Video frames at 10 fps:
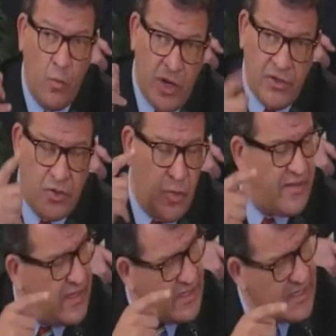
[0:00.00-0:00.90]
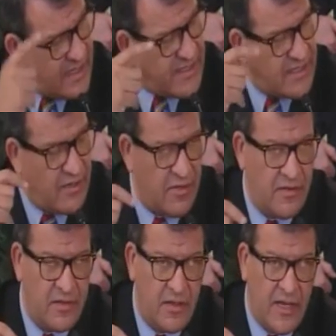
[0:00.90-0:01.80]
What else do I think is
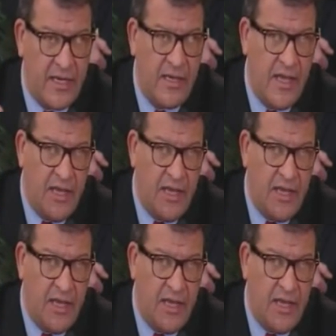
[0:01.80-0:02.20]
necessary in the delay?